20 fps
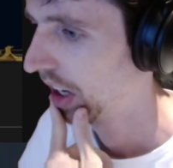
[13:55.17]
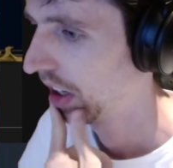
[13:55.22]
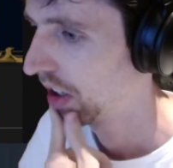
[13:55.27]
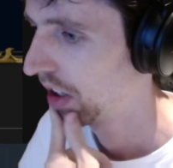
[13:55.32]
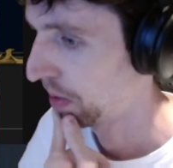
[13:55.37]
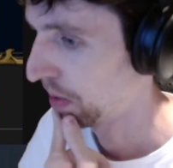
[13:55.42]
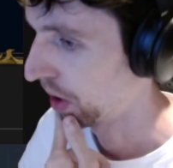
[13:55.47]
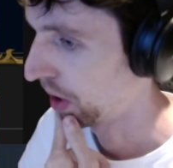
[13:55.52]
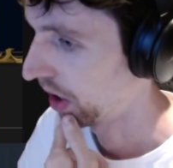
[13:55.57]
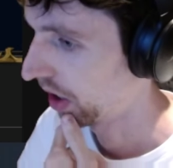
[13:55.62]

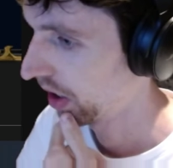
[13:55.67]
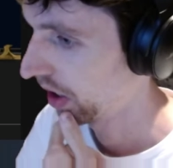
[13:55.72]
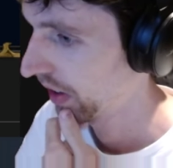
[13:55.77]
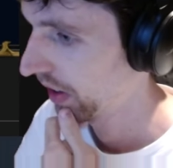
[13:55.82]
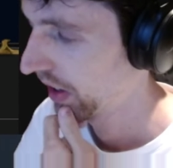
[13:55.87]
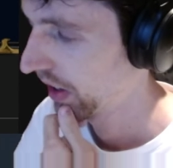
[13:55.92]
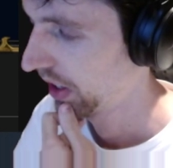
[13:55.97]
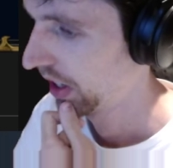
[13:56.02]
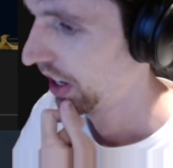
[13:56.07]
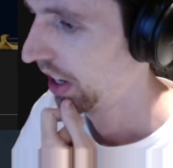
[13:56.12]
Spoiler.
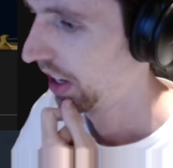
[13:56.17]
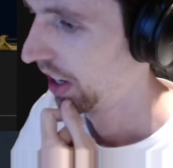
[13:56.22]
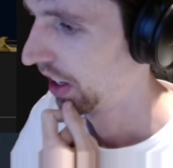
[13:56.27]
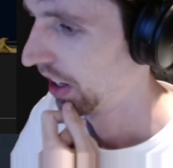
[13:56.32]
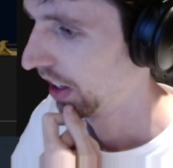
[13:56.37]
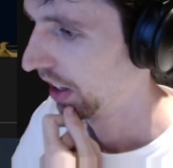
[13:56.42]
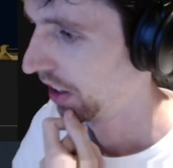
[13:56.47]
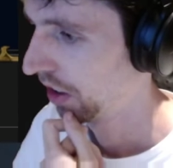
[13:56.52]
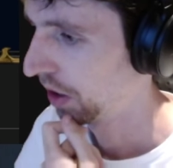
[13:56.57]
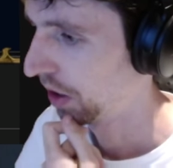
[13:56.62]

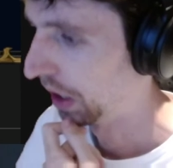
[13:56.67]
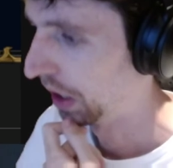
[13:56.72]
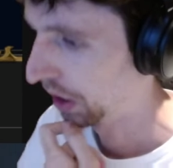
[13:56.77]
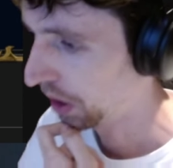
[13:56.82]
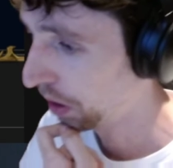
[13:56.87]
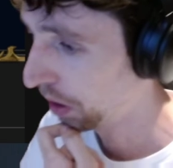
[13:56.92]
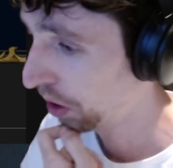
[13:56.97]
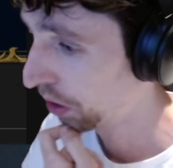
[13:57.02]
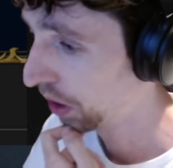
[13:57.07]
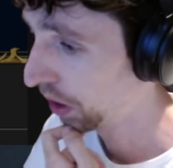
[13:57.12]
So I'll
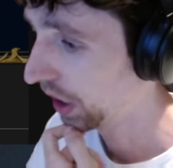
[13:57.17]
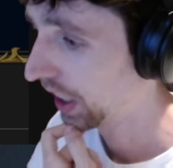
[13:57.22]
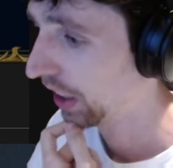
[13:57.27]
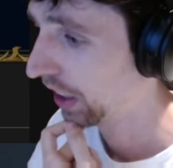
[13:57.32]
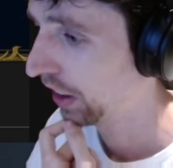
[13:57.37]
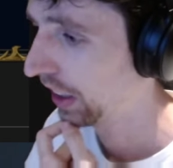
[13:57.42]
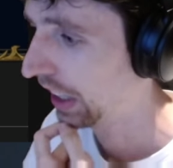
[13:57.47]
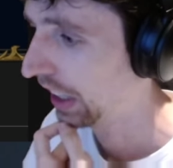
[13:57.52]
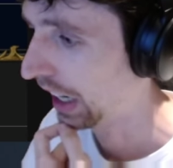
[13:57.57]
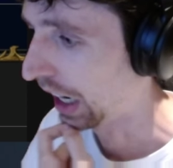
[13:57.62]
go through the
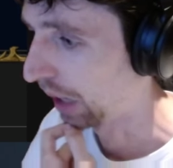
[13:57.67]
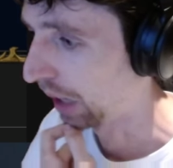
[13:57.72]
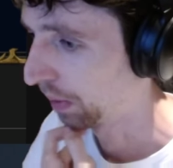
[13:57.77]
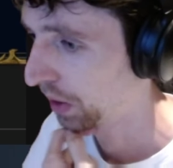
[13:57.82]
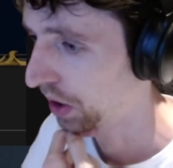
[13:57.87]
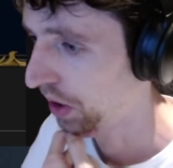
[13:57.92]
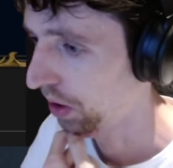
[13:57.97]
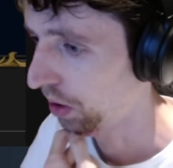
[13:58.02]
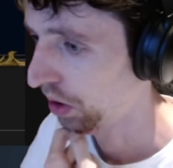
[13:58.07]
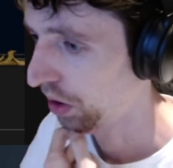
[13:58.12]

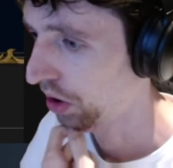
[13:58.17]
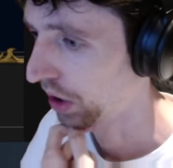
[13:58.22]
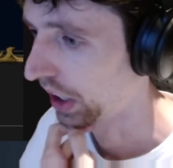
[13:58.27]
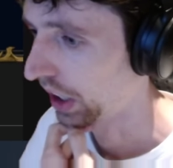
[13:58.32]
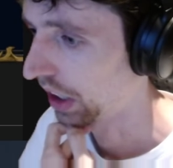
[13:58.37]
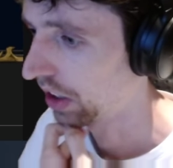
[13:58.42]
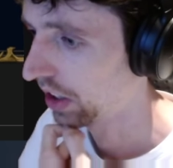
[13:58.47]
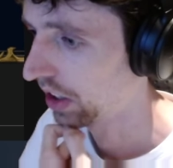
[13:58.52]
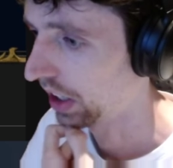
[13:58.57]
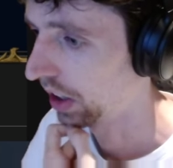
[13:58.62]
capstone
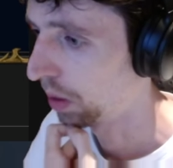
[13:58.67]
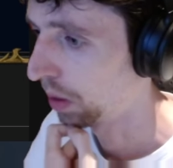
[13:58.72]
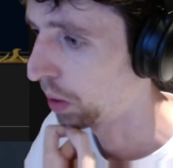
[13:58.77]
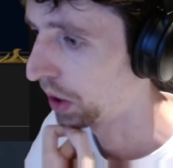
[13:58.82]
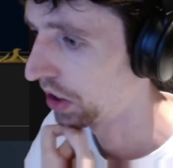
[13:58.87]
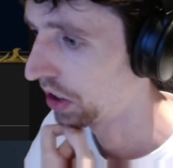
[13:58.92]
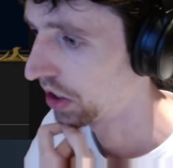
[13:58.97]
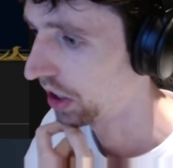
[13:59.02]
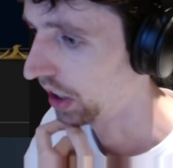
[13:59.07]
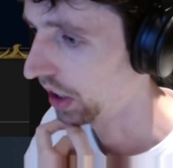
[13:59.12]
traits and the
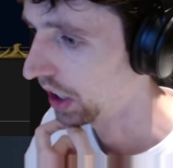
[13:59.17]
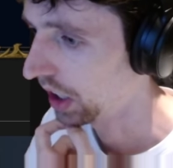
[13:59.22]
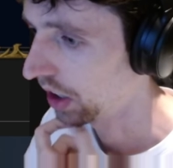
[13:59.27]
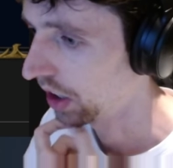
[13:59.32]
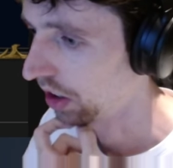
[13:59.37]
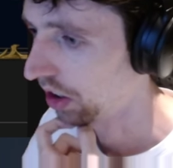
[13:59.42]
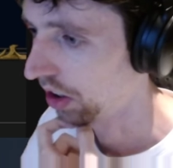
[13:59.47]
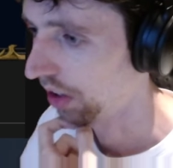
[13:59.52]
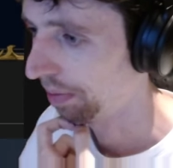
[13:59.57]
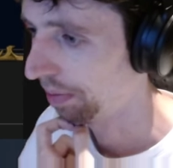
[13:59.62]
ones that lead
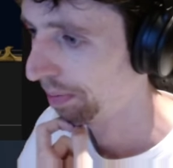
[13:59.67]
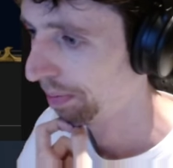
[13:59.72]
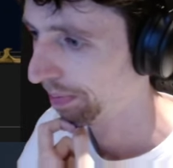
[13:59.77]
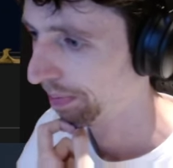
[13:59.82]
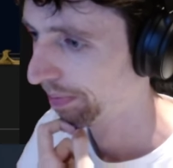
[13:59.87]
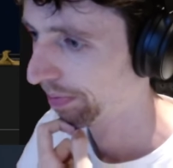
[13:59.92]
into them.